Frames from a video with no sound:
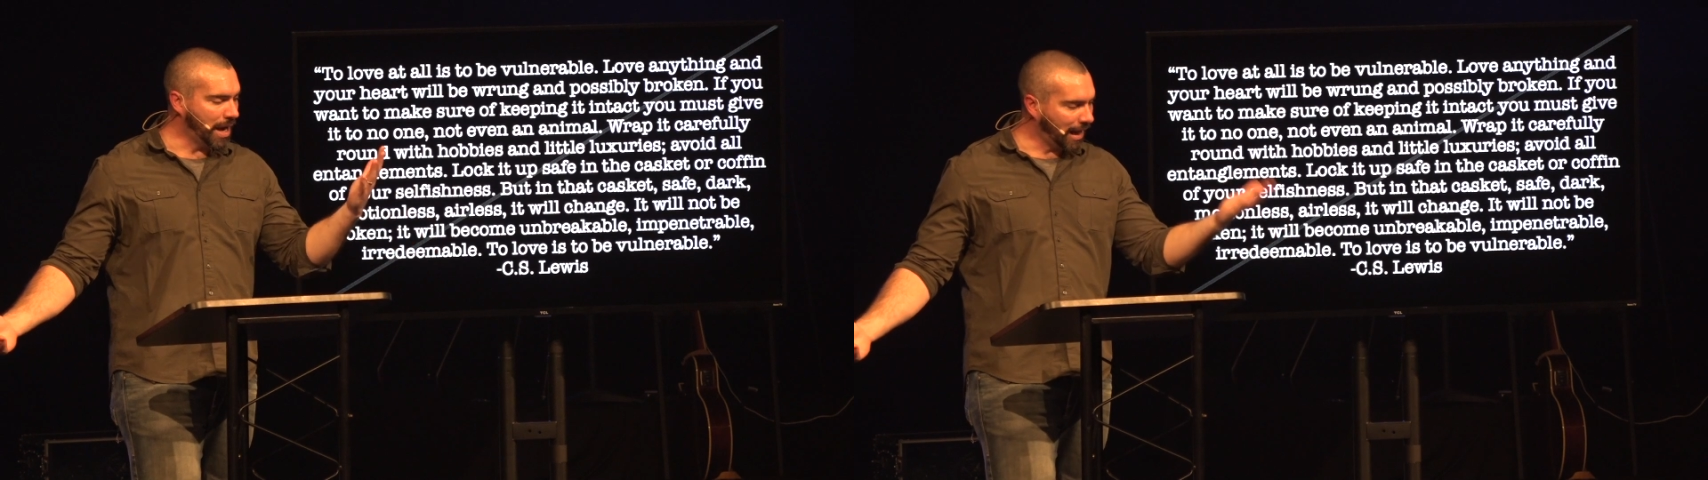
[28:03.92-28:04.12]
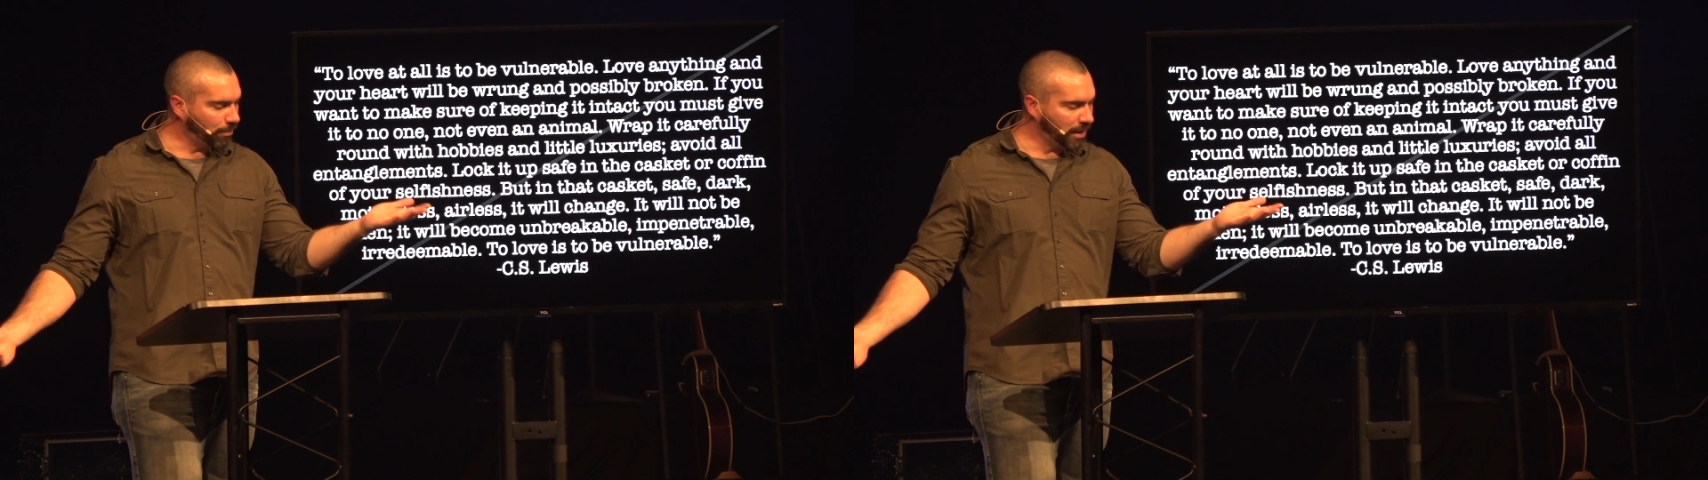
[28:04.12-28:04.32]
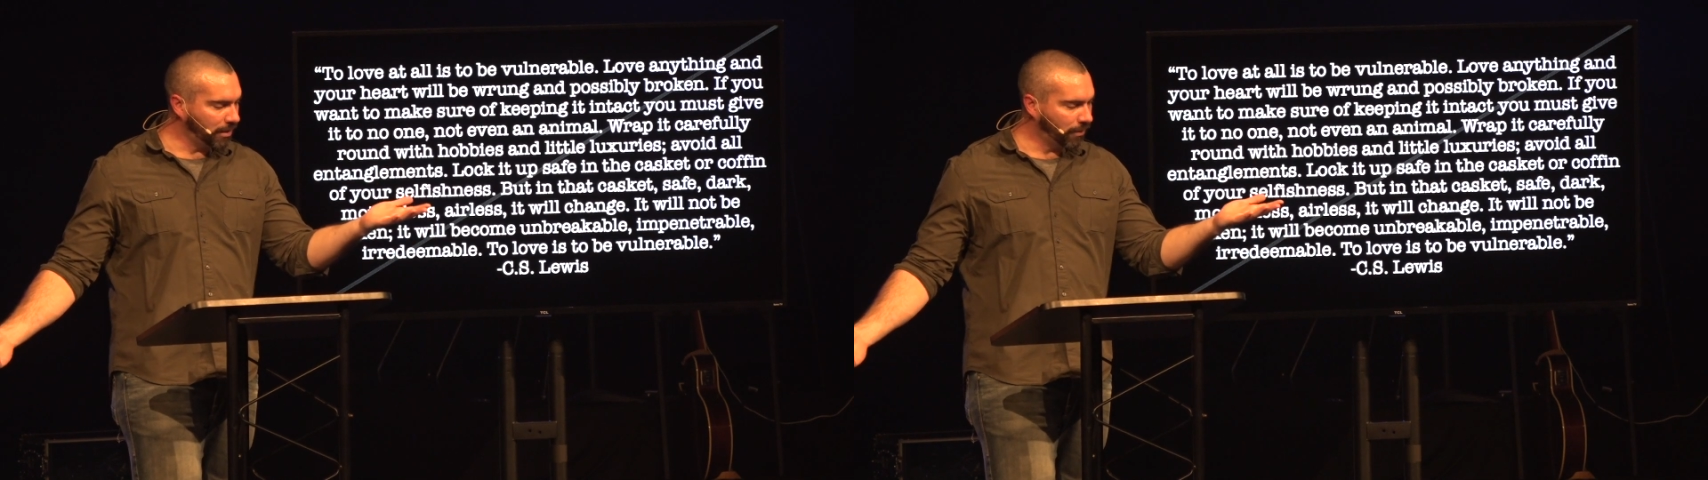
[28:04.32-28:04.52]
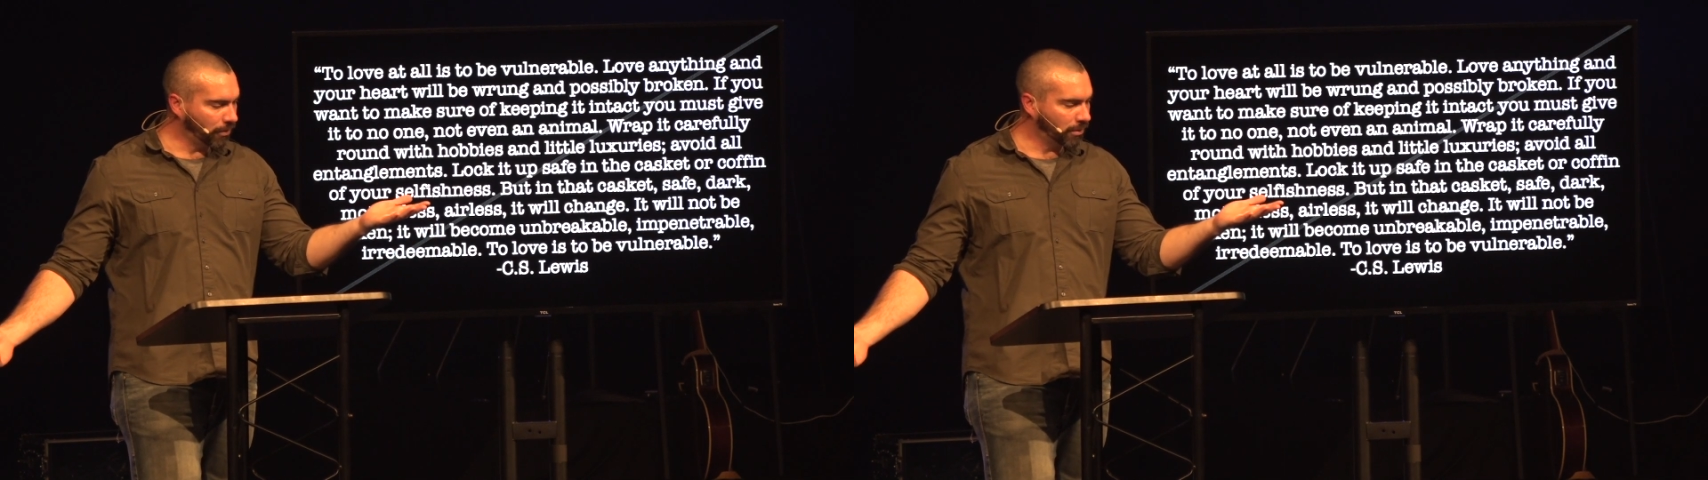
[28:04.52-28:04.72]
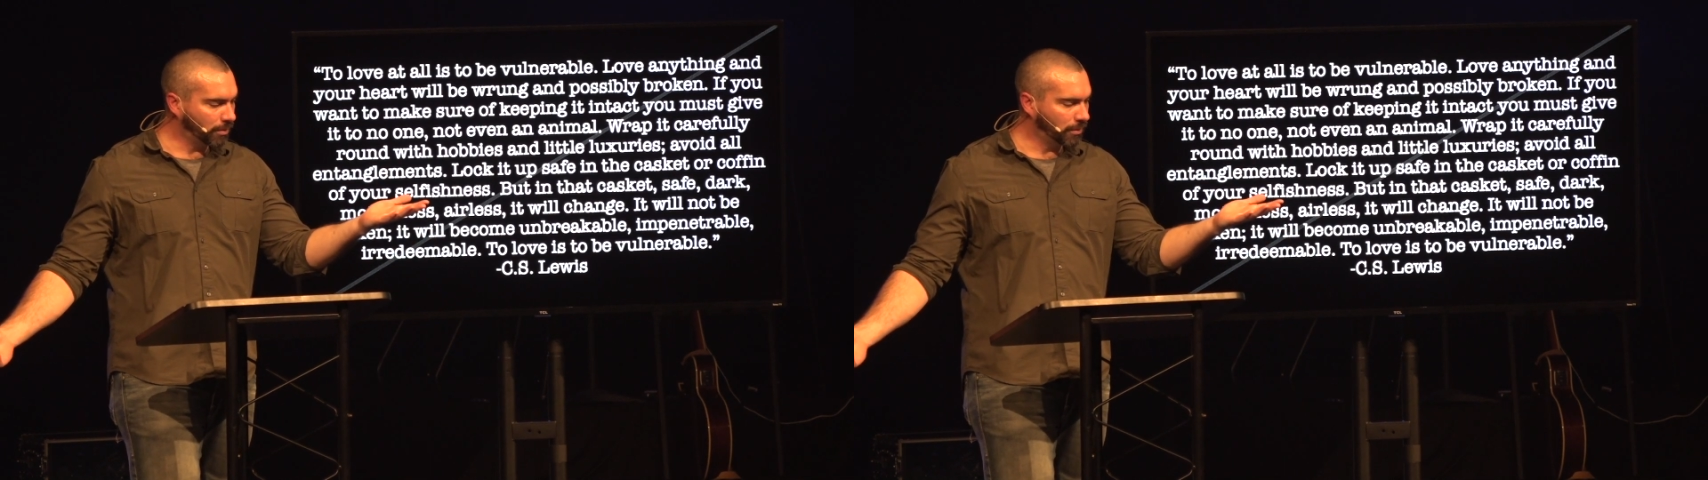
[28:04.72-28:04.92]
not being
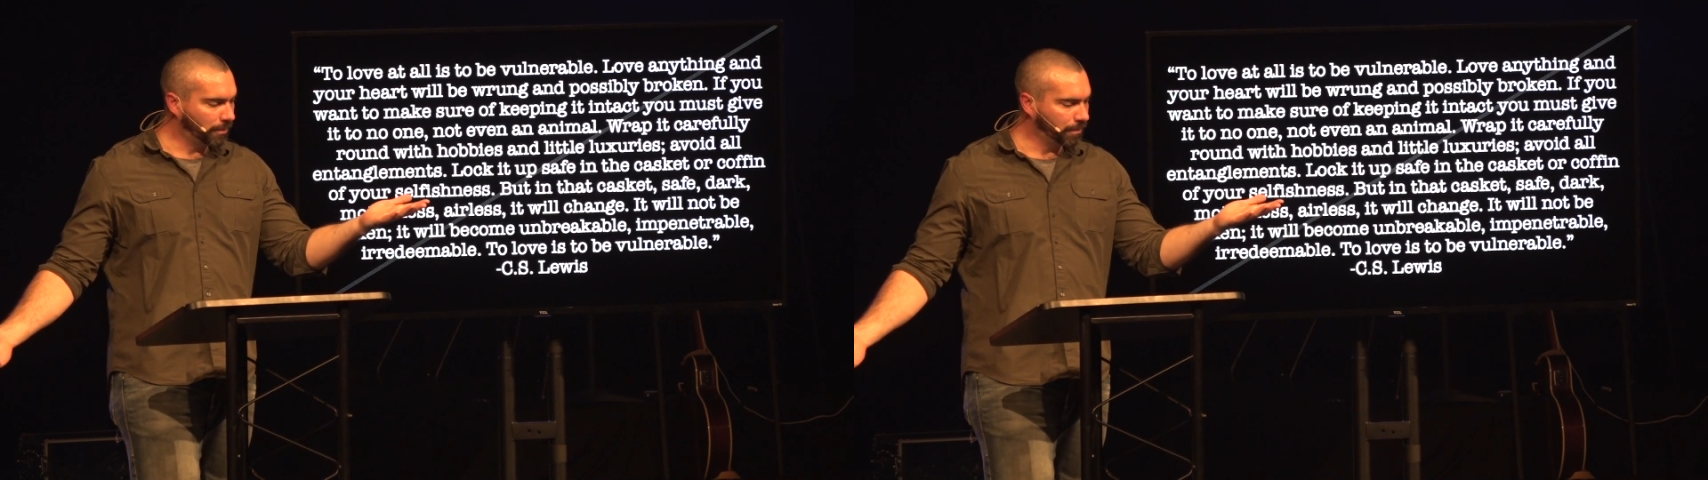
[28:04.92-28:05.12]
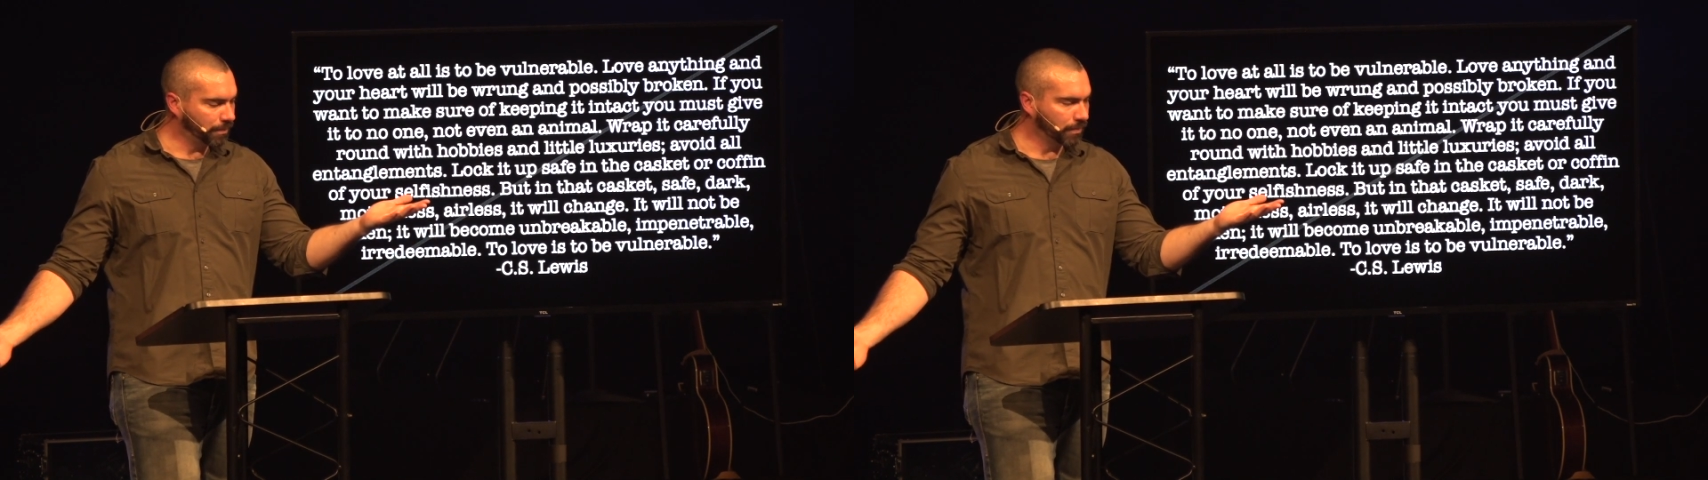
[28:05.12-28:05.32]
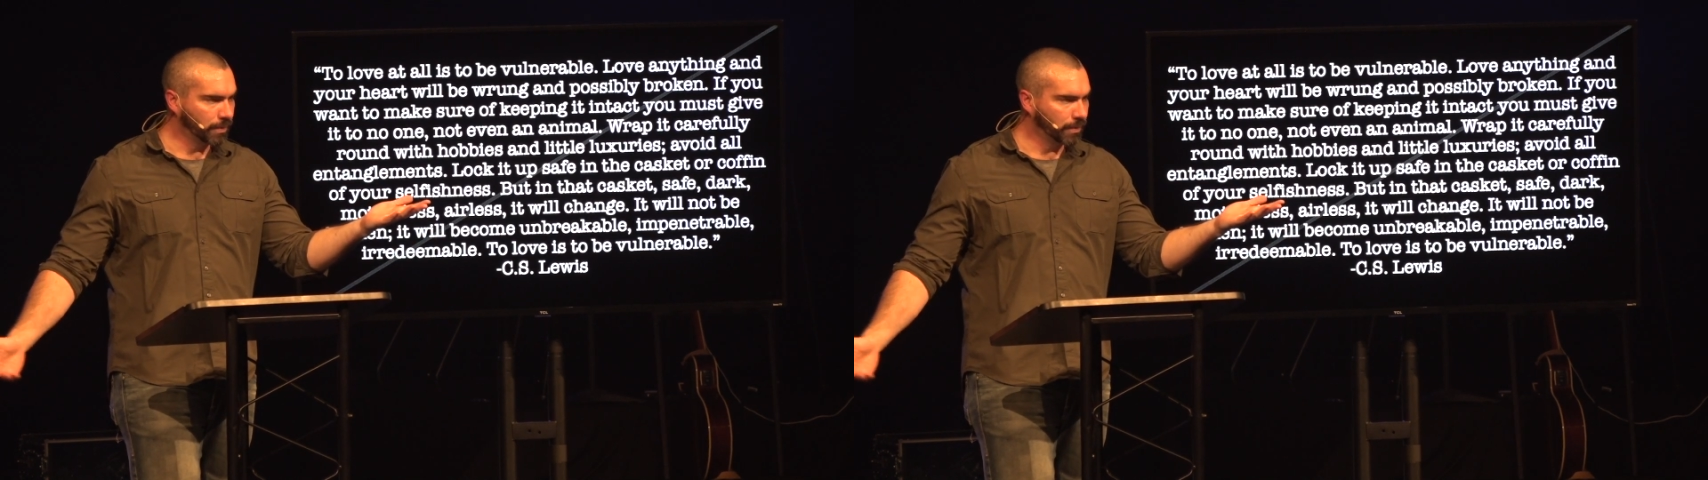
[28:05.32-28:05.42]
vulnerable